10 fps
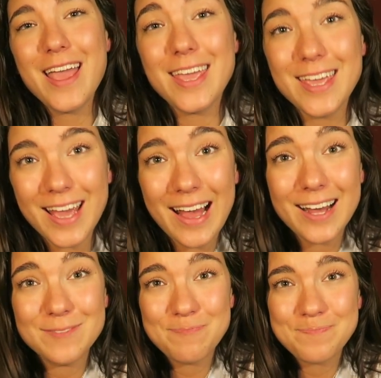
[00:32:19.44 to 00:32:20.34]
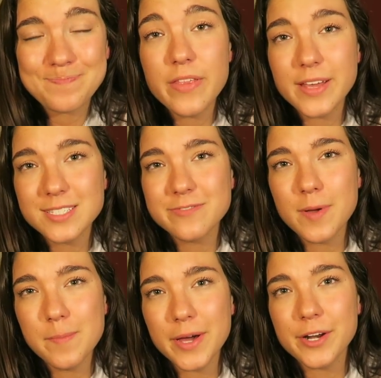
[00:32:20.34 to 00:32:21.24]
Yeah, things have
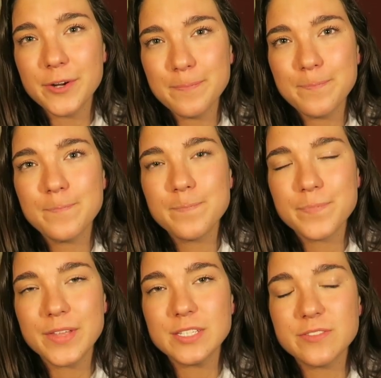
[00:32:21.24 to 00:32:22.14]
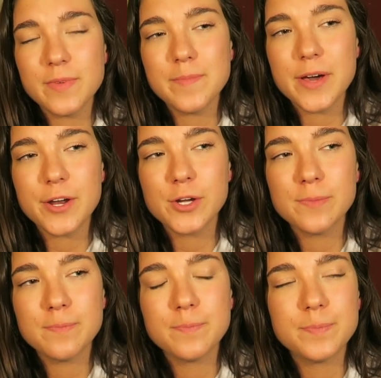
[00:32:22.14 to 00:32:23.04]
been better. Things have been
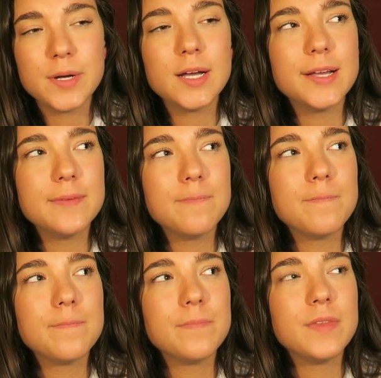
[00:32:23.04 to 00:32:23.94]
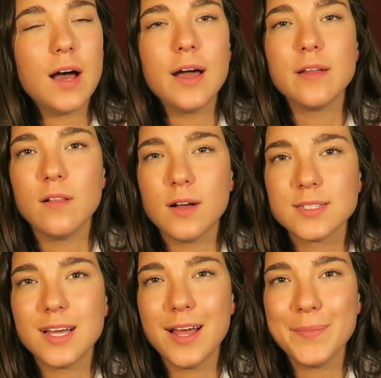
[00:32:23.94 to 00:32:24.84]
better, but not in a
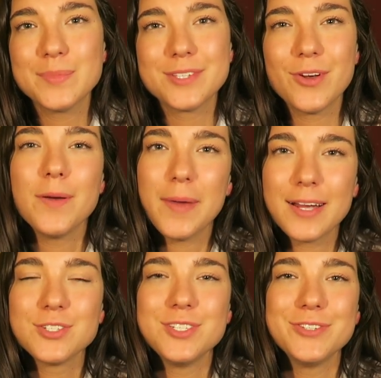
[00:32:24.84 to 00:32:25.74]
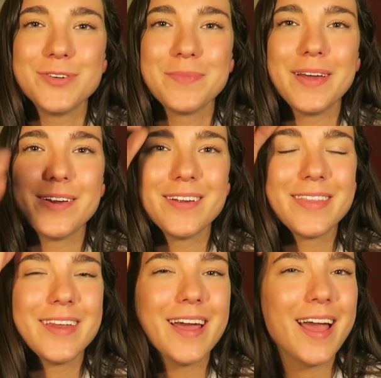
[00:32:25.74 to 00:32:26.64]
long time. So I'm actually doing better
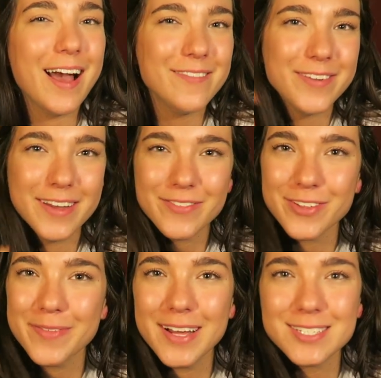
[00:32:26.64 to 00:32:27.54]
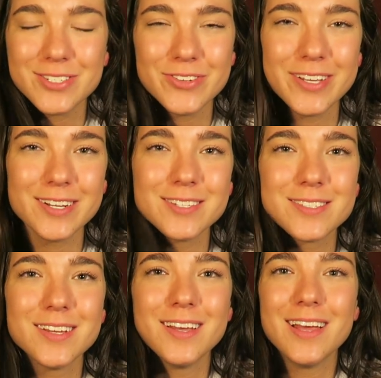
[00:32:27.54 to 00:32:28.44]
than I have been for the past 2
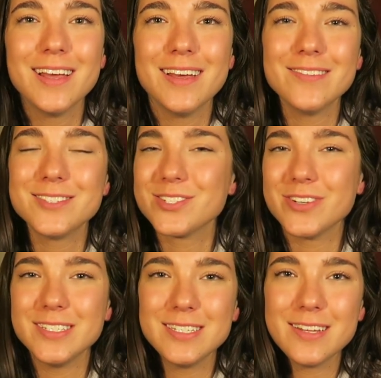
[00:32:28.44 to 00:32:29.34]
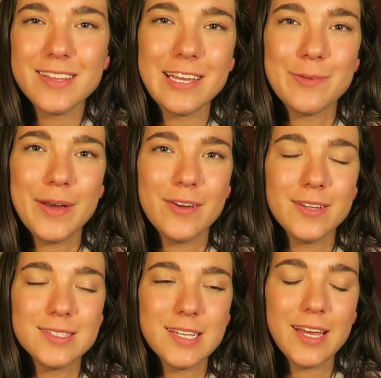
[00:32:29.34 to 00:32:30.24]
years, which is crazy to think about
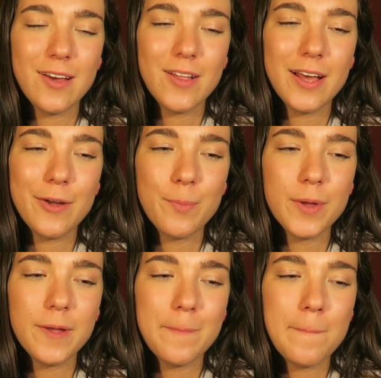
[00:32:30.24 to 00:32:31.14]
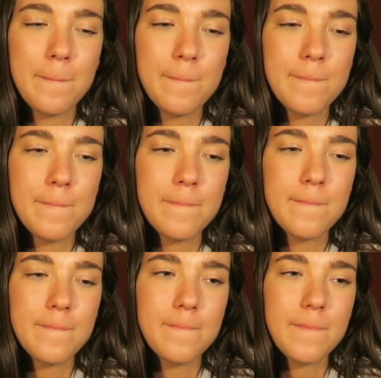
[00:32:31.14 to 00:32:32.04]
it and say out loud, but
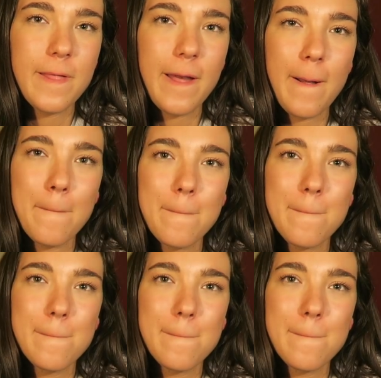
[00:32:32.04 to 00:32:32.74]
yeah.